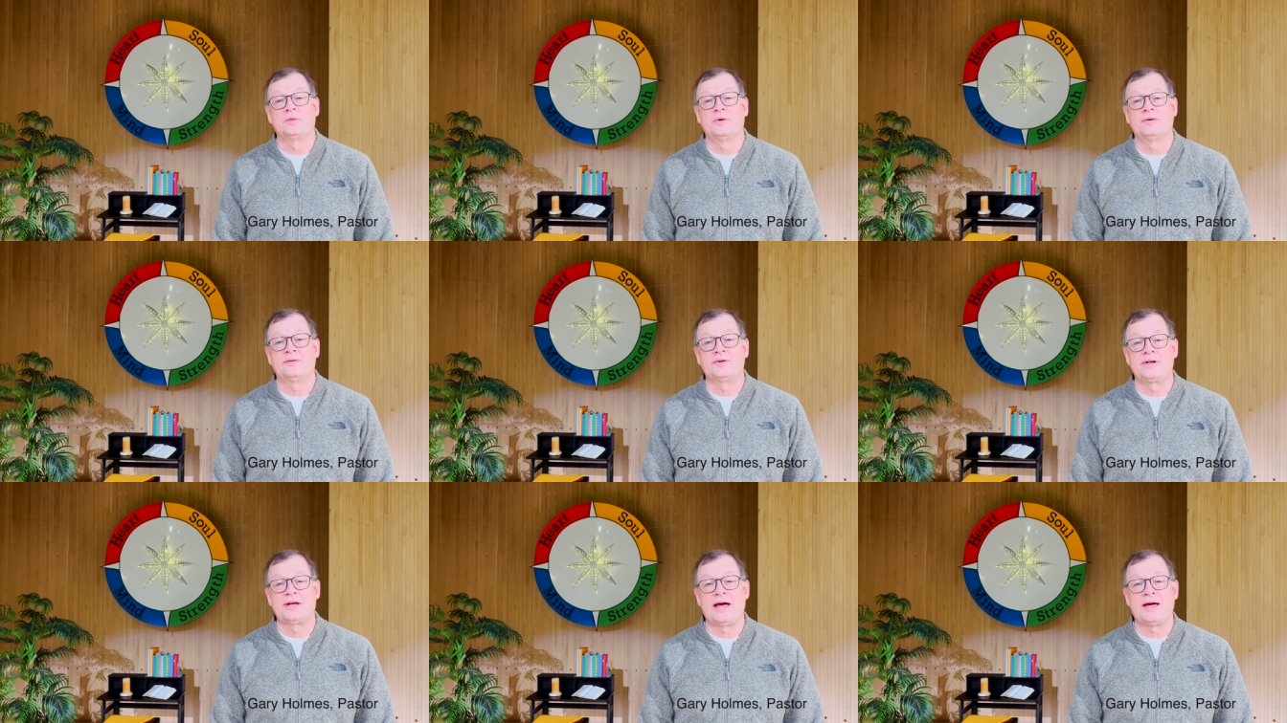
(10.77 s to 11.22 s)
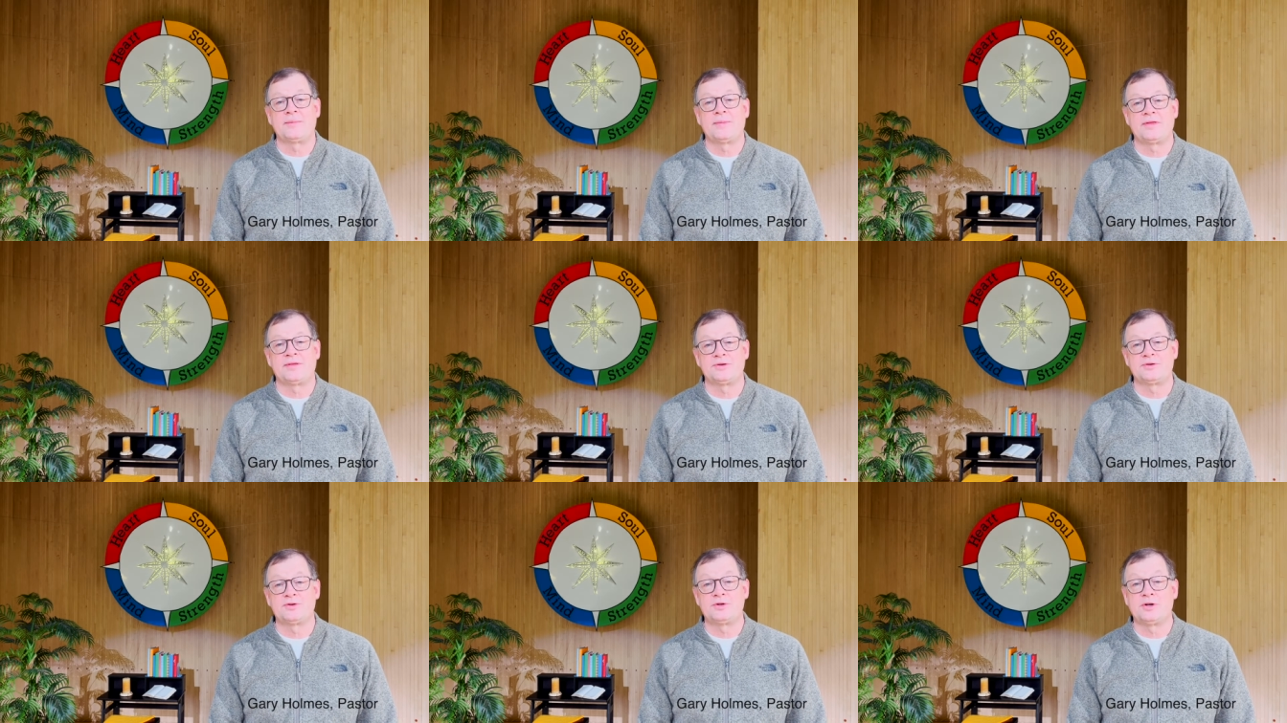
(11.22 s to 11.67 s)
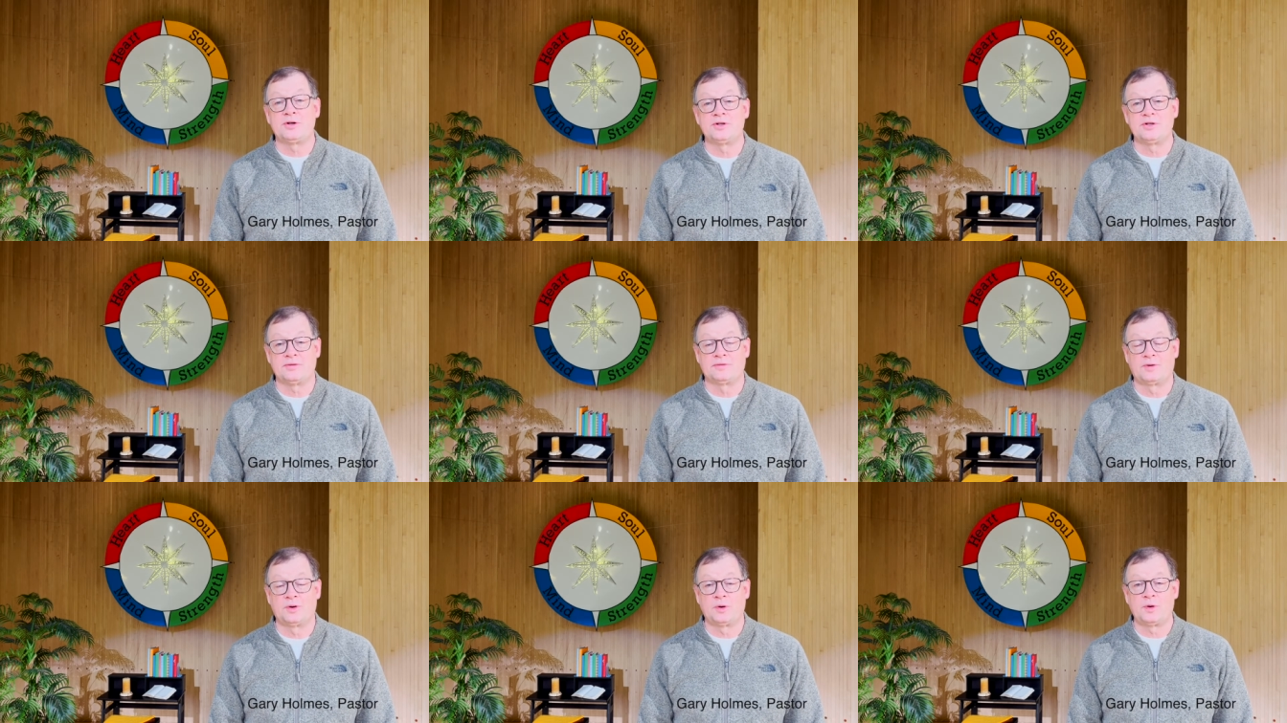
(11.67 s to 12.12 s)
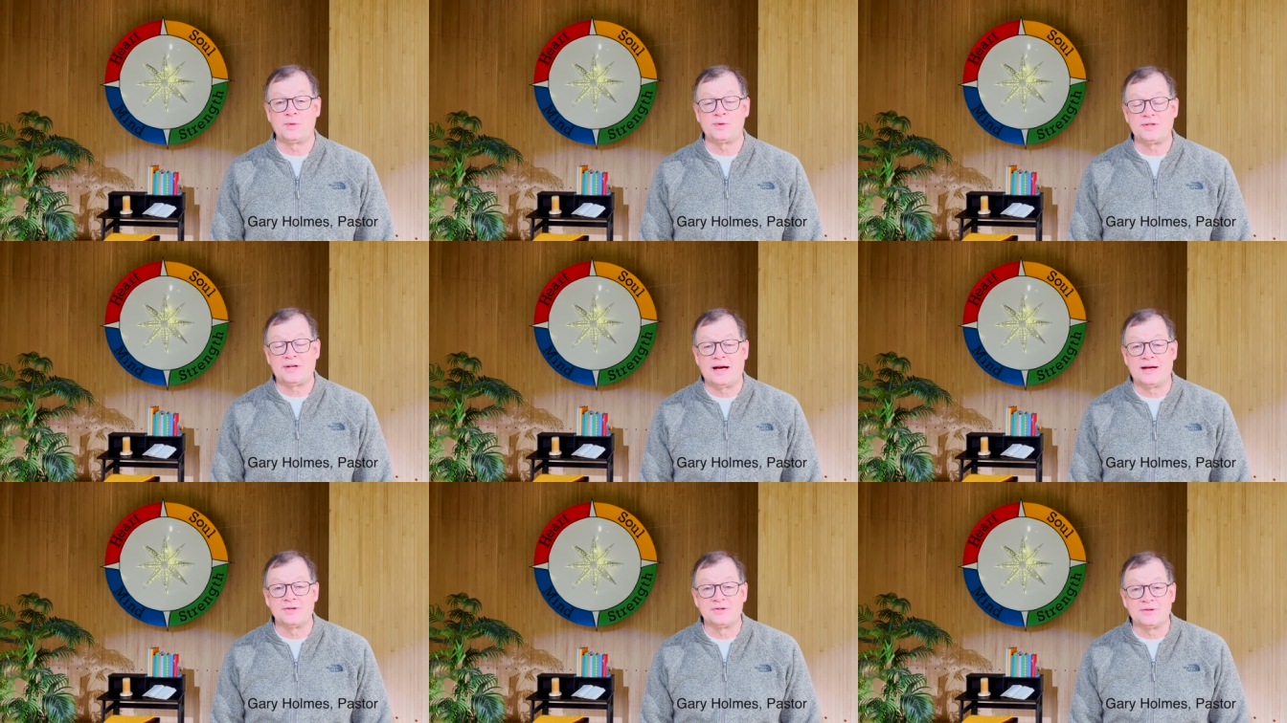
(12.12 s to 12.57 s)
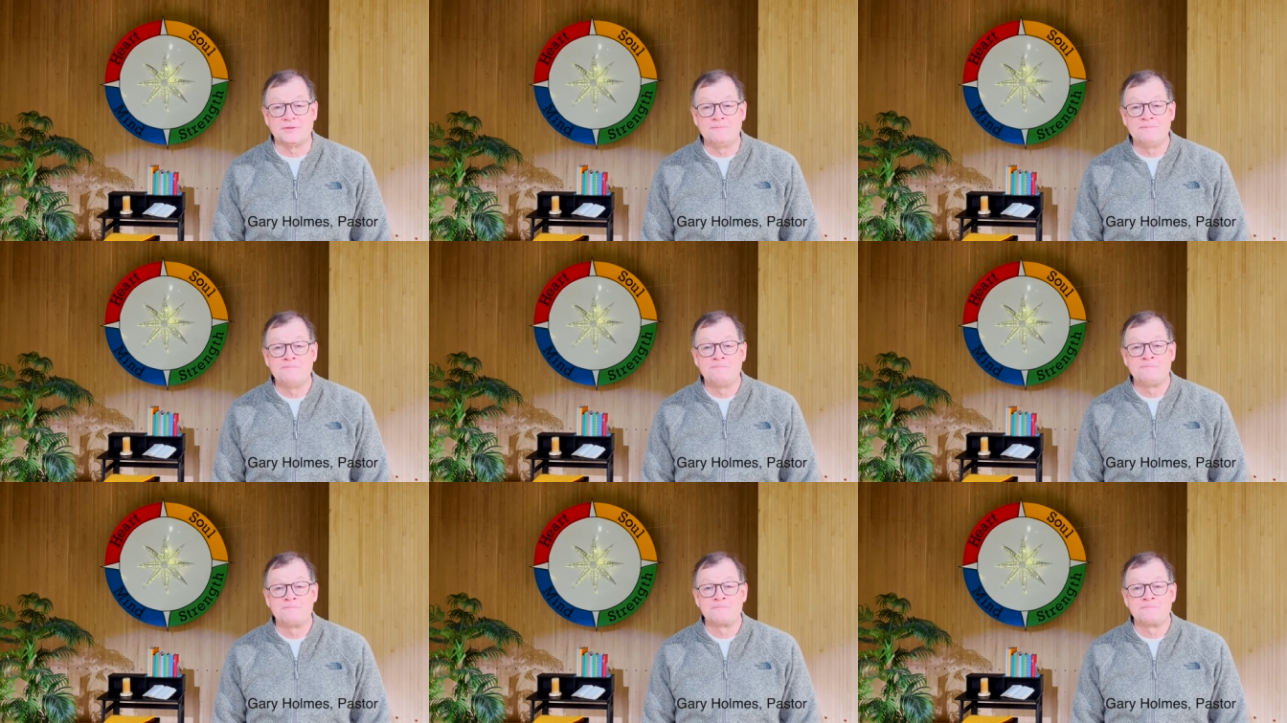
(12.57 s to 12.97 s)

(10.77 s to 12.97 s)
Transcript: River United Methodist Church in Verona, Wisconsin.